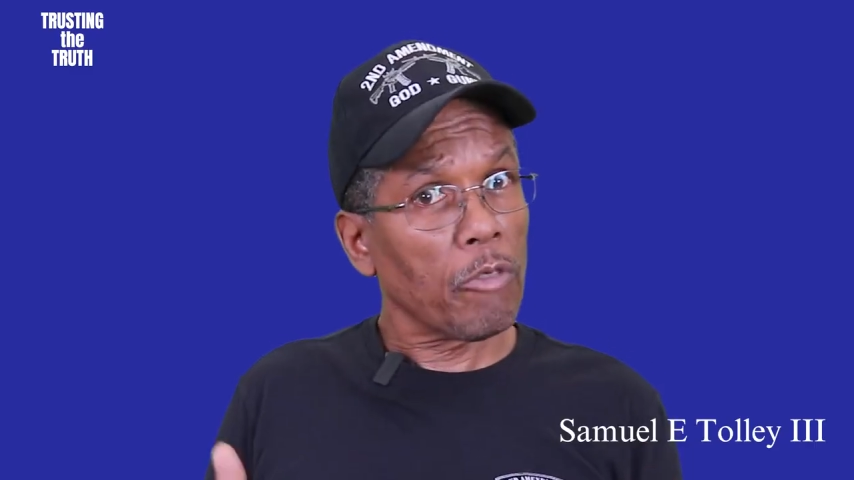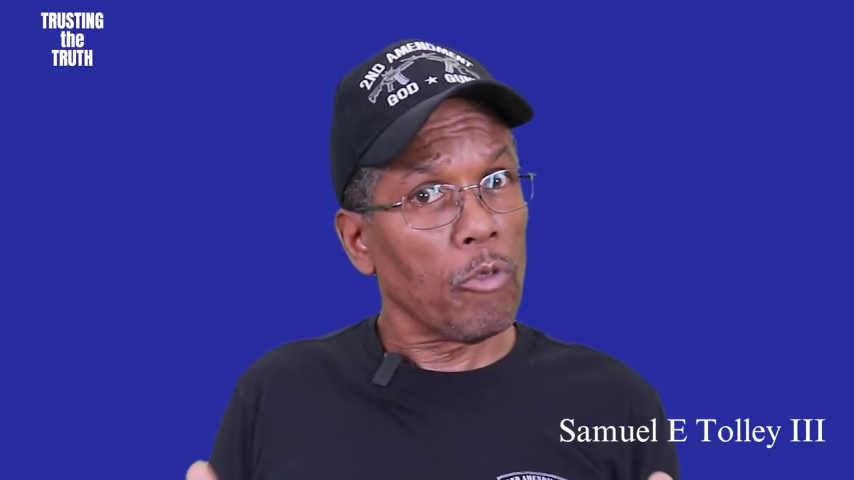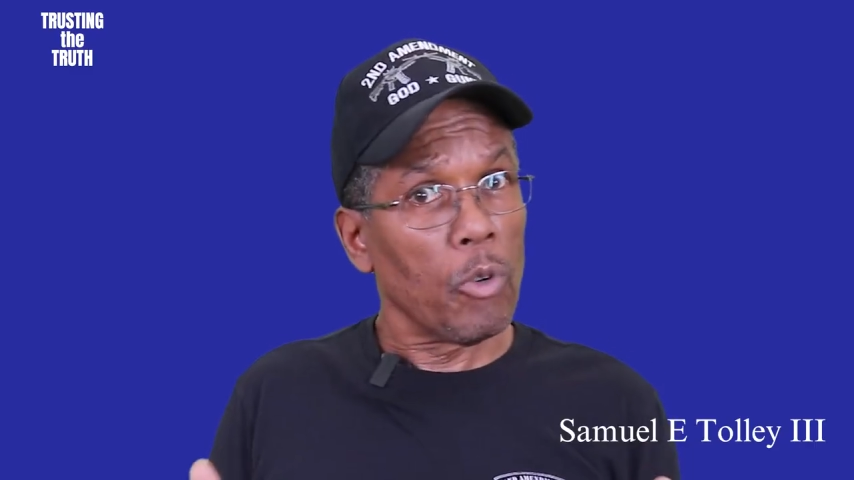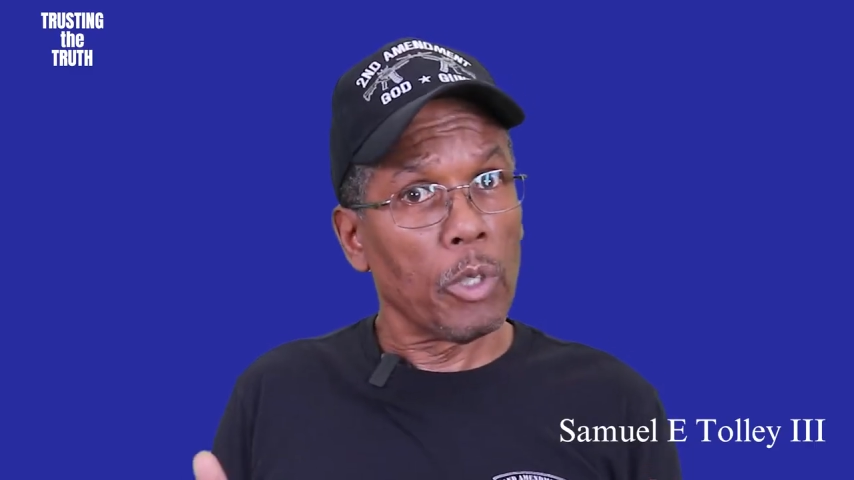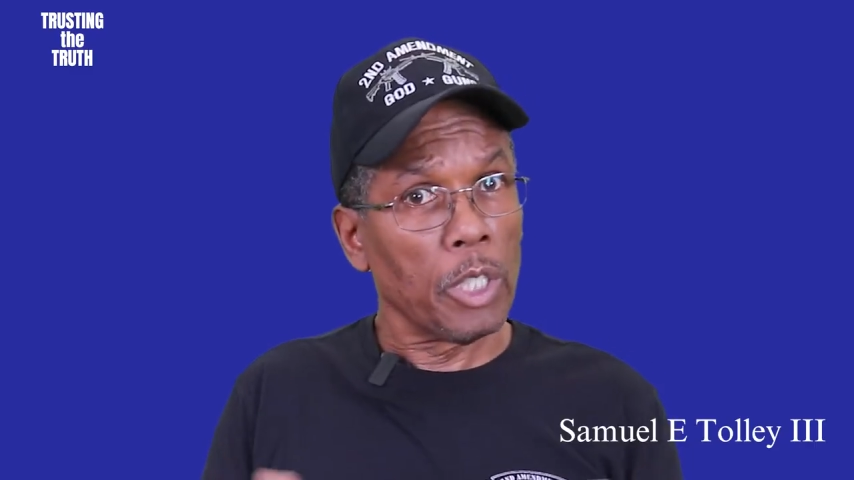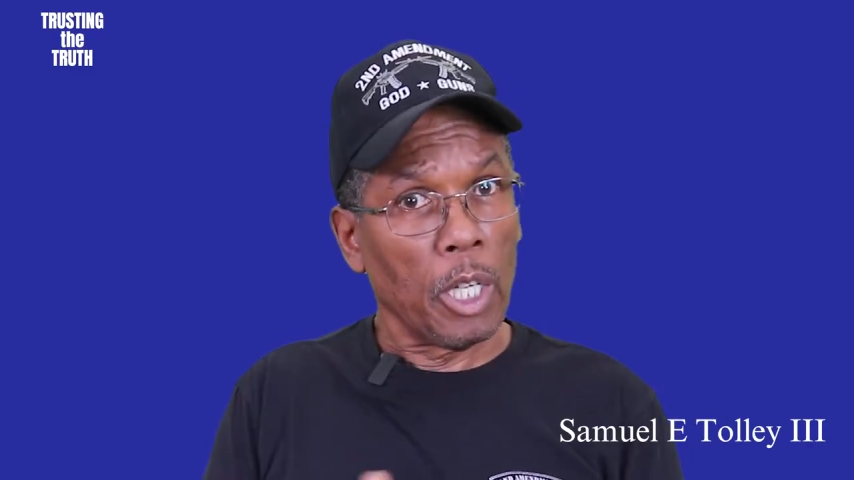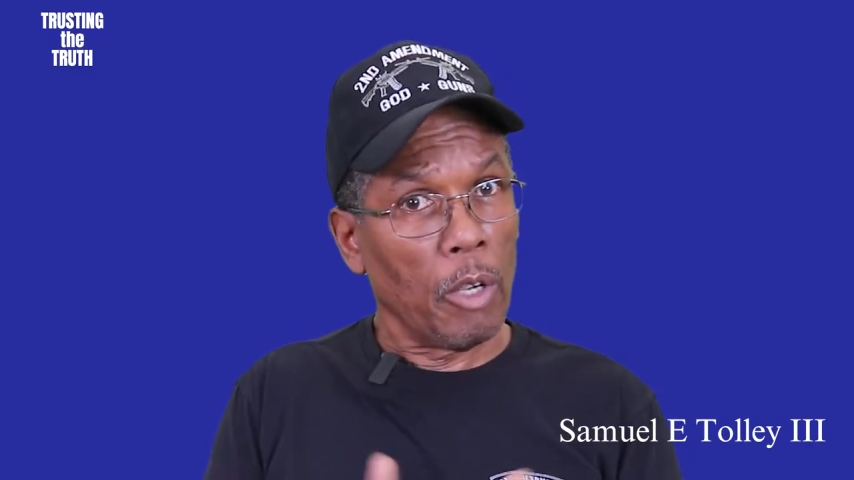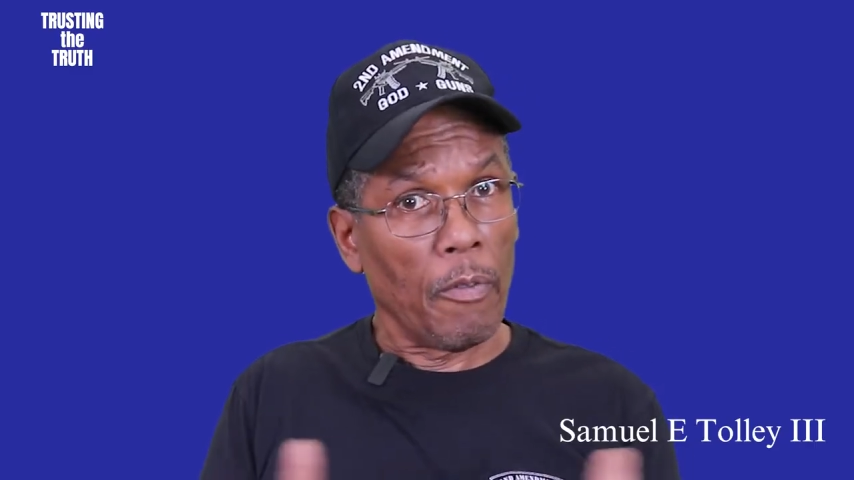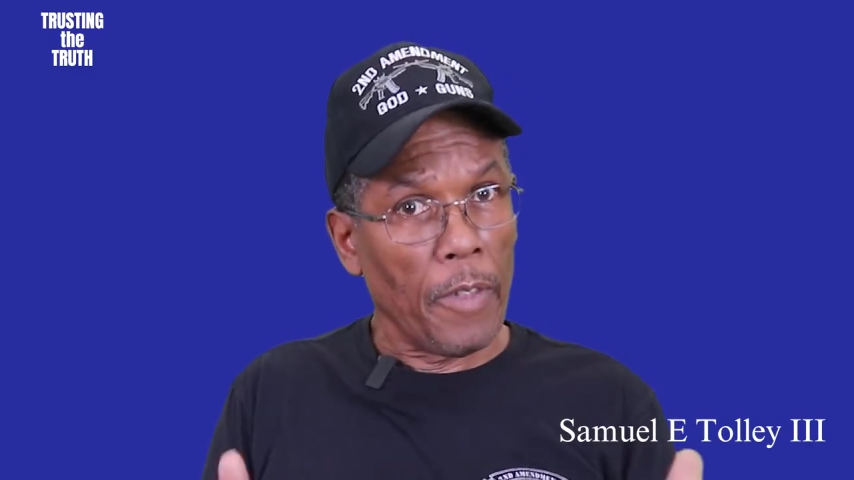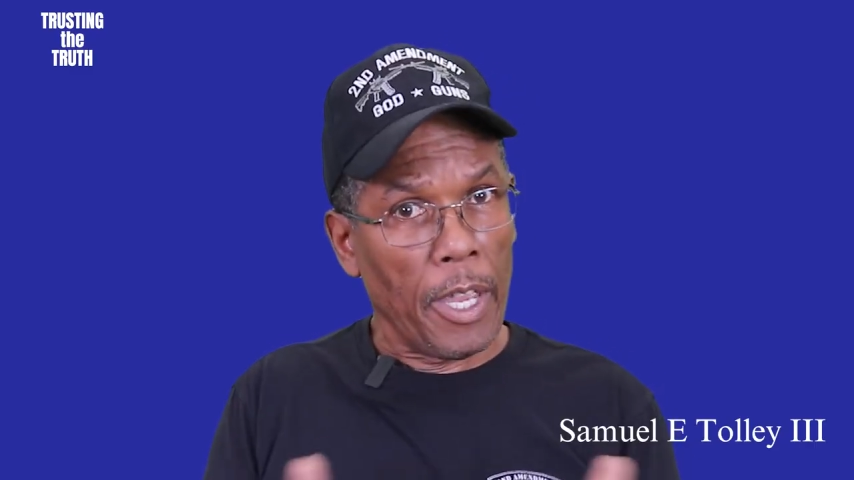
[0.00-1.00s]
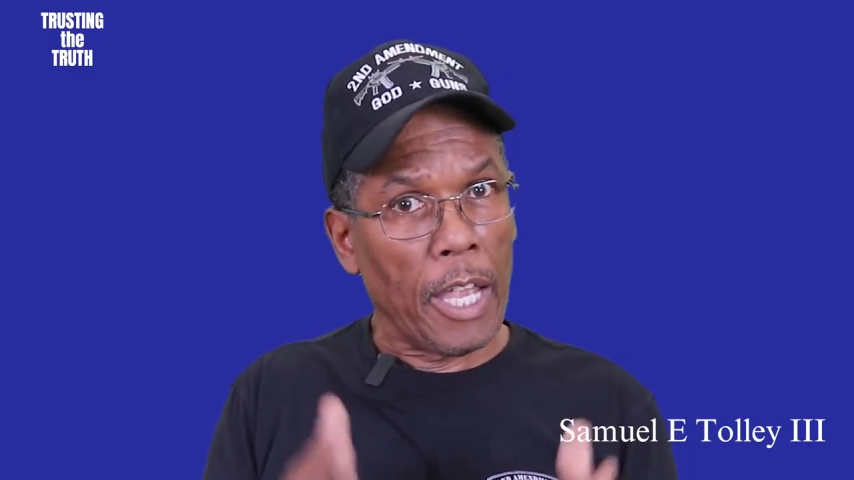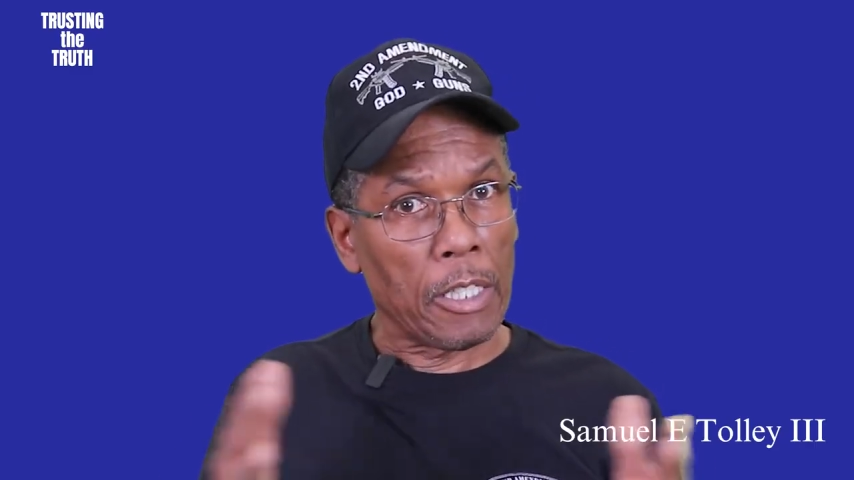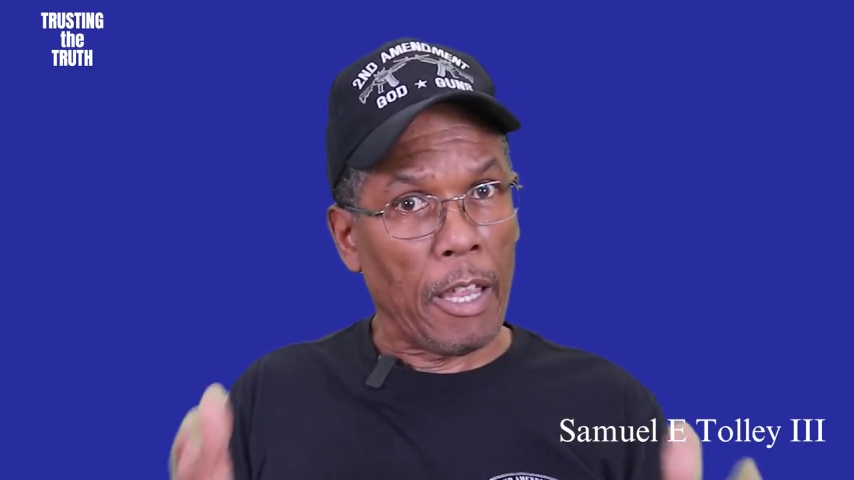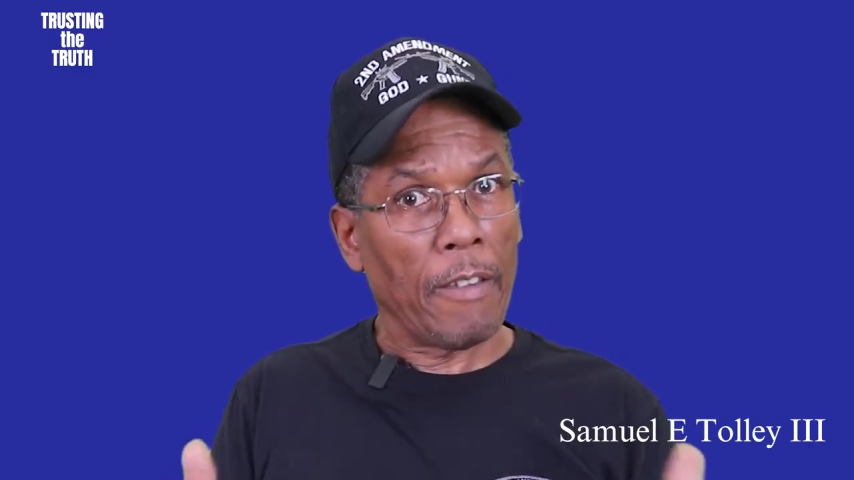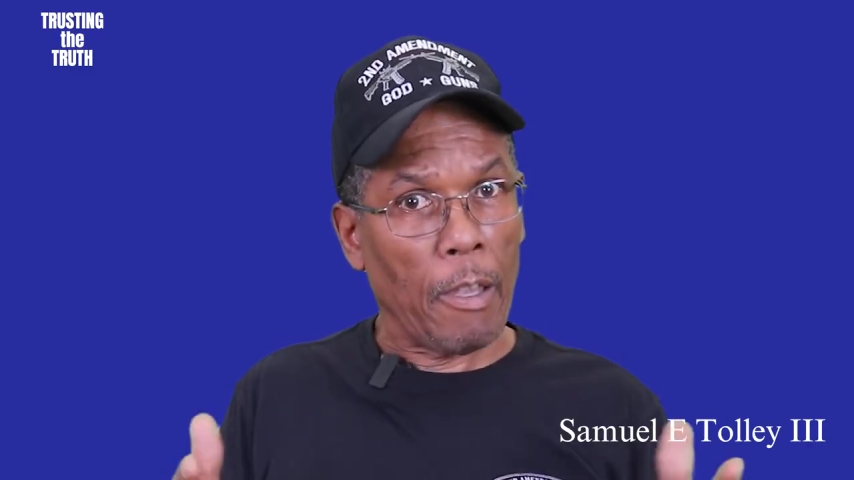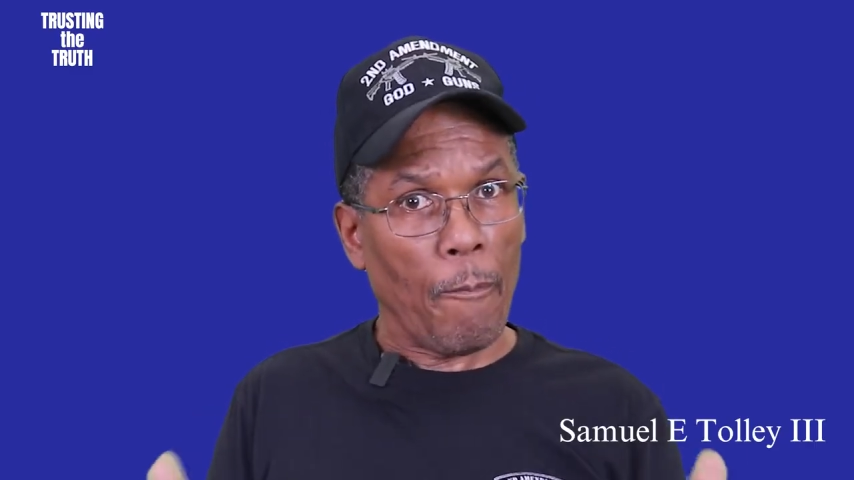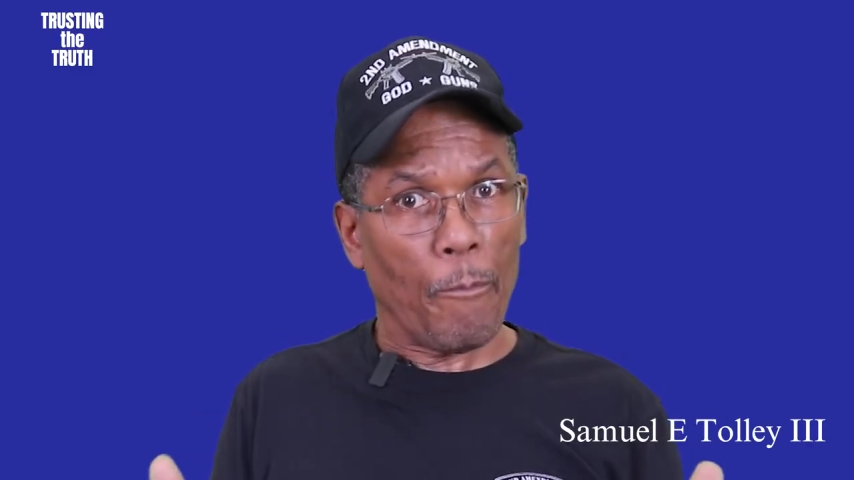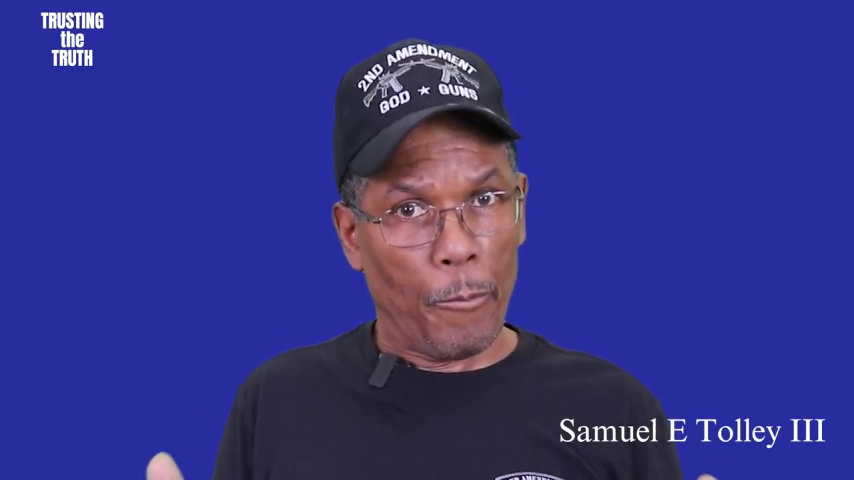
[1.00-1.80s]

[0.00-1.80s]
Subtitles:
growing, as a